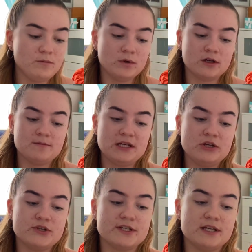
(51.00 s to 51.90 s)
we're going to be
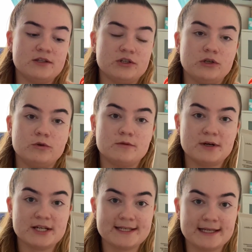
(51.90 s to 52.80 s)
using the Laura
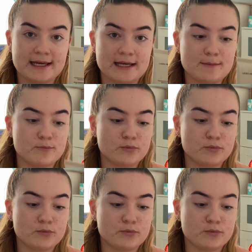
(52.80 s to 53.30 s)
Mercier